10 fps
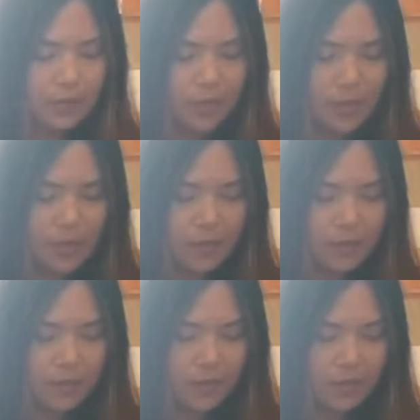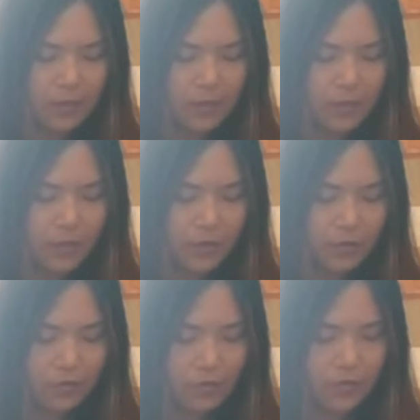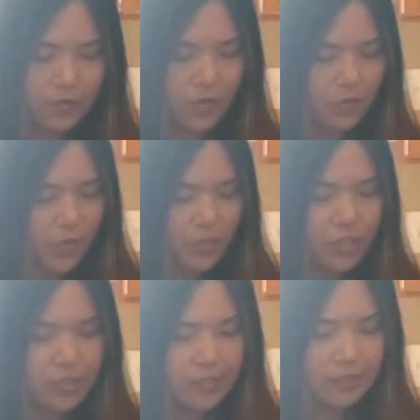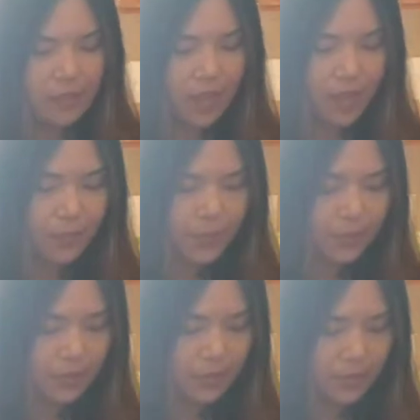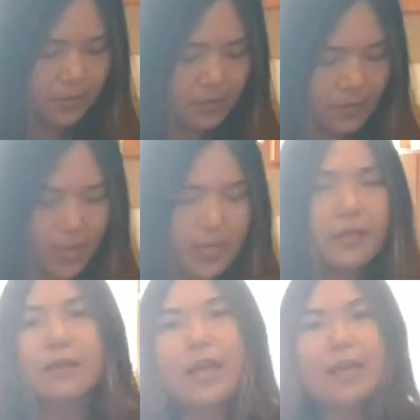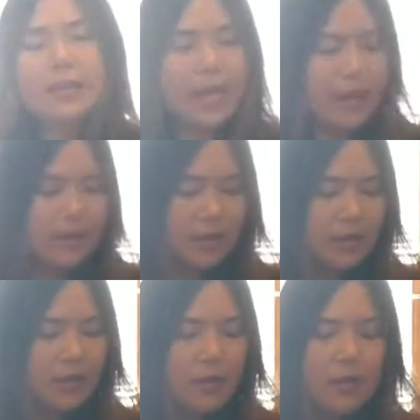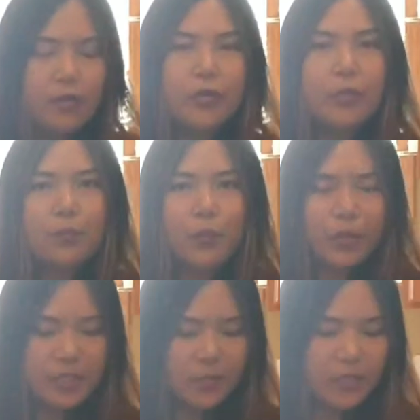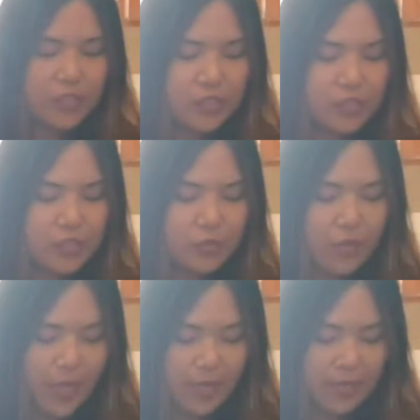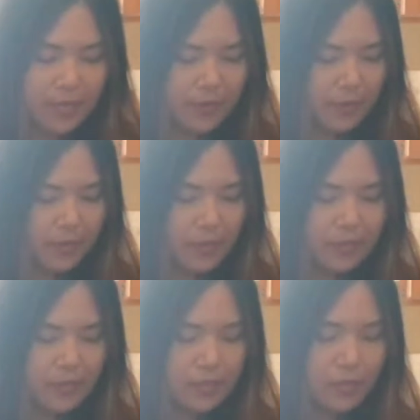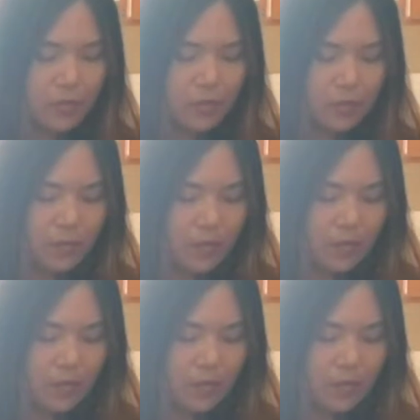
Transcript: Okay, there you go. So now you got cheese on top, and again, you can put as much cheese you like. There's no